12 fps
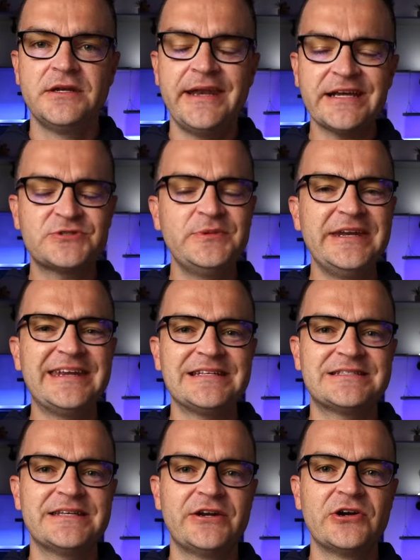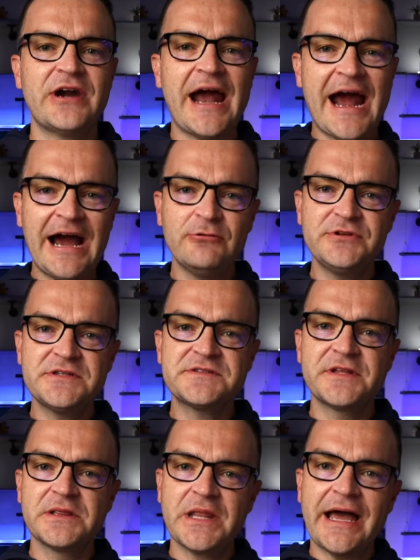Next, we need to consider how does
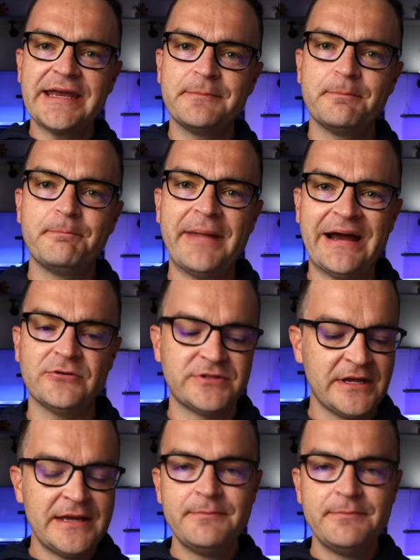the light mount?